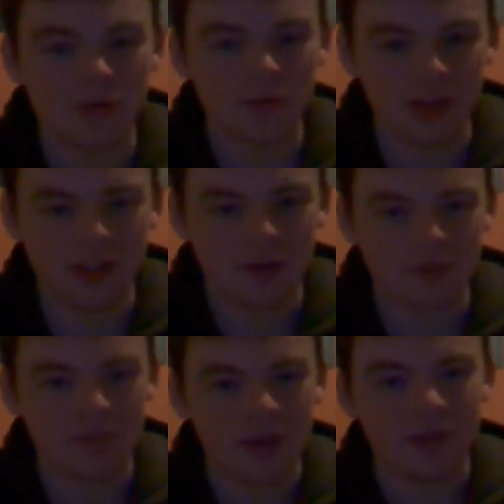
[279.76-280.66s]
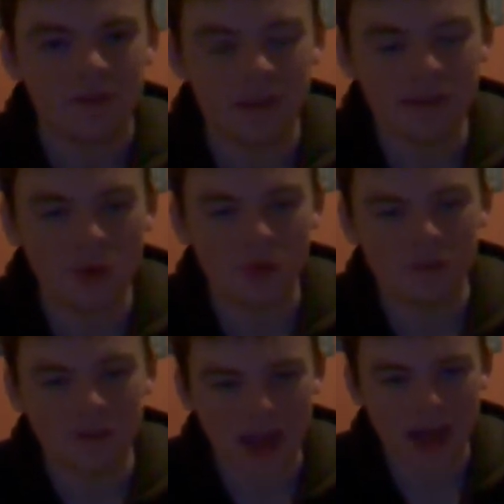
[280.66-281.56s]
Senior,
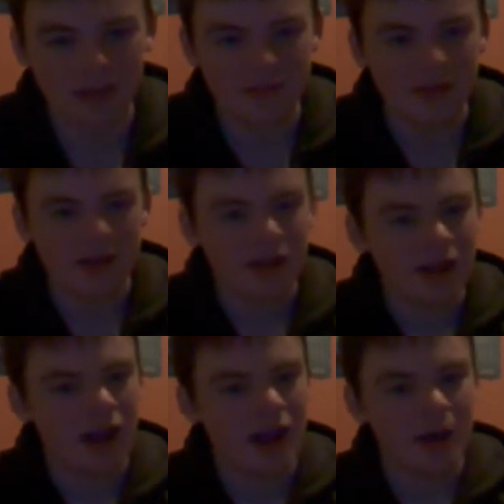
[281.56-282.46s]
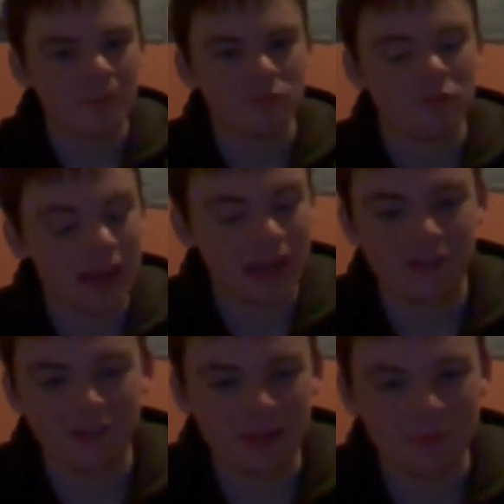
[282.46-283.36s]
Steamboat's dad, Ricky
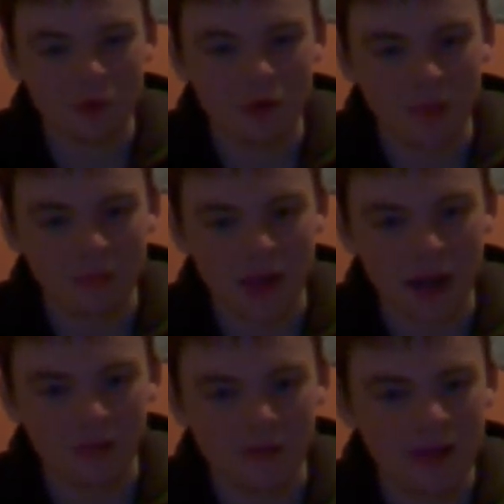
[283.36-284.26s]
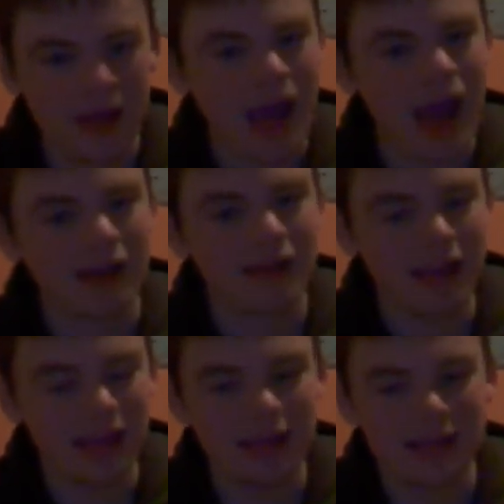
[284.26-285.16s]
Steamboat comes out, and
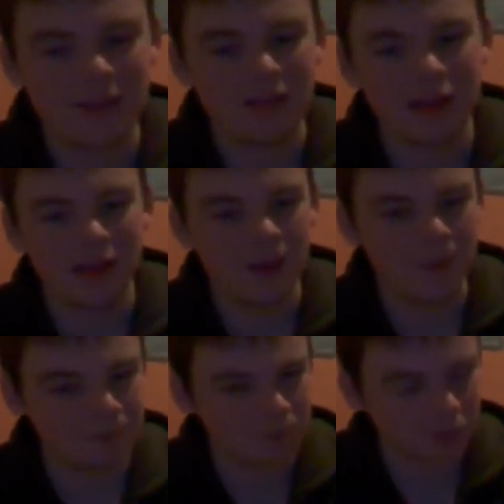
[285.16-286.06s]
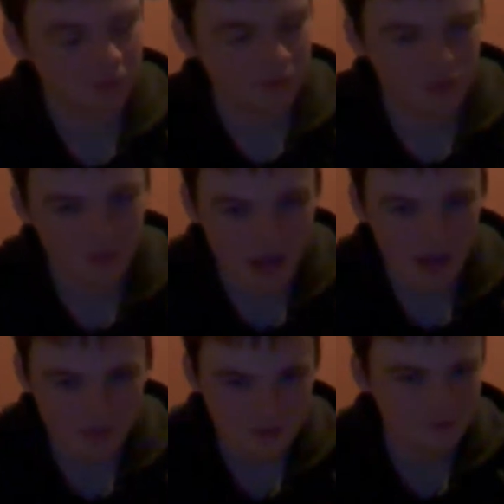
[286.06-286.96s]
he is the
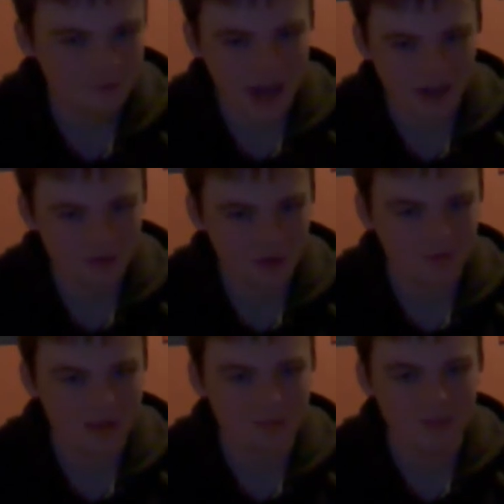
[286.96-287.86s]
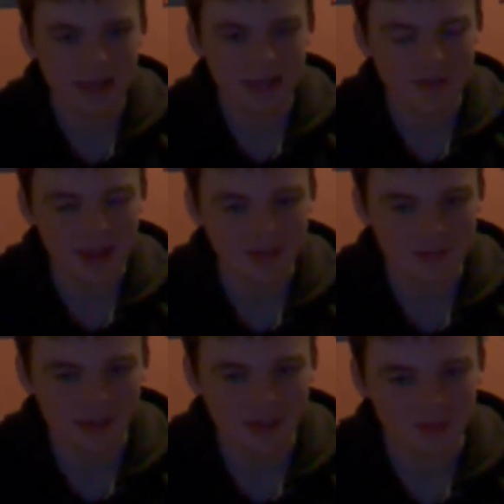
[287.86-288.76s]
decisive factor in making that
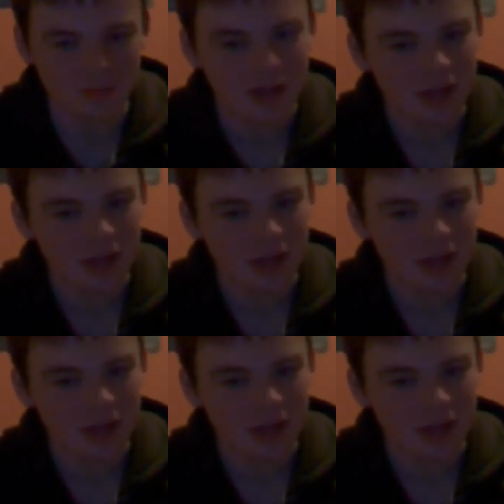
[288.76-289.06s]
decision.